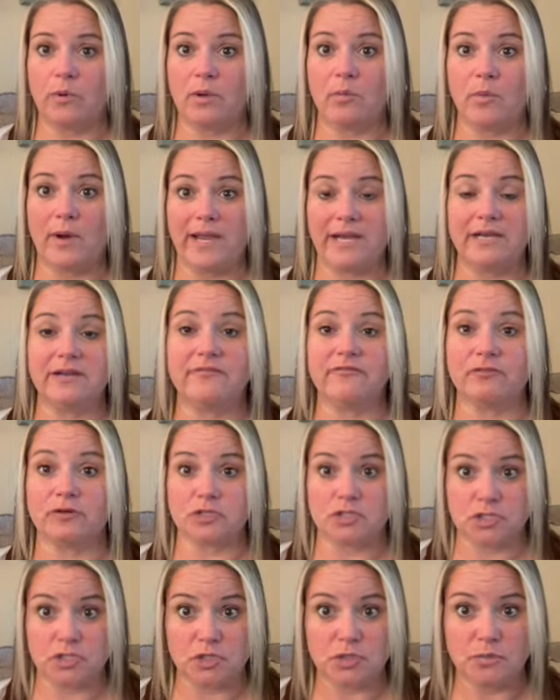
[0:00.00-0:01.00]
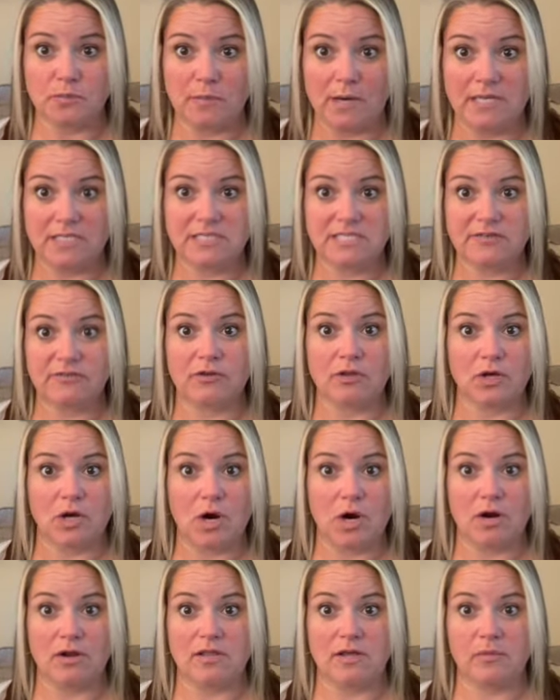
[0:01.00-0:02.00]
We waited for 2 months for the
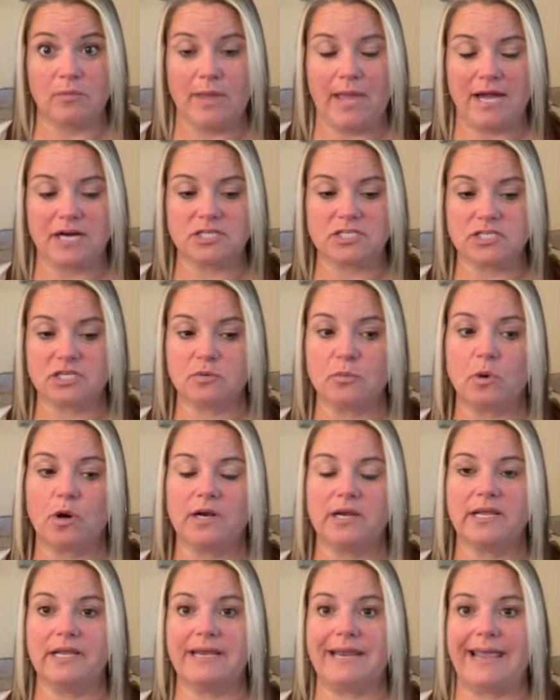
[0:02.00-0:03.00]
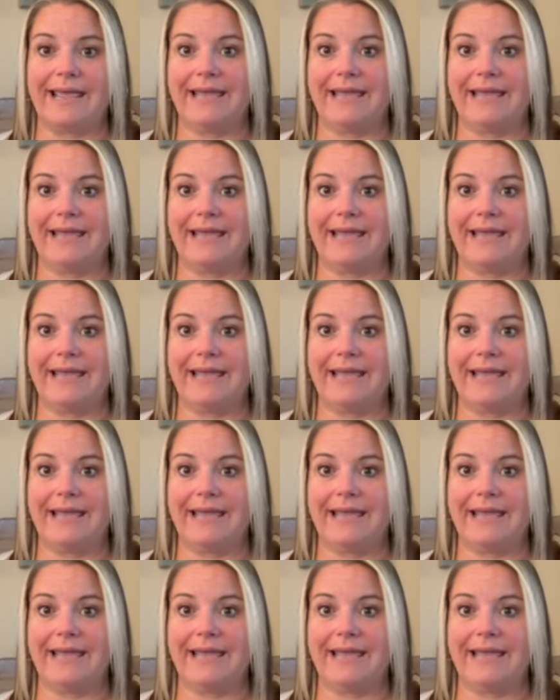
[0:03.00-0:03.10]
car that we actually wanted,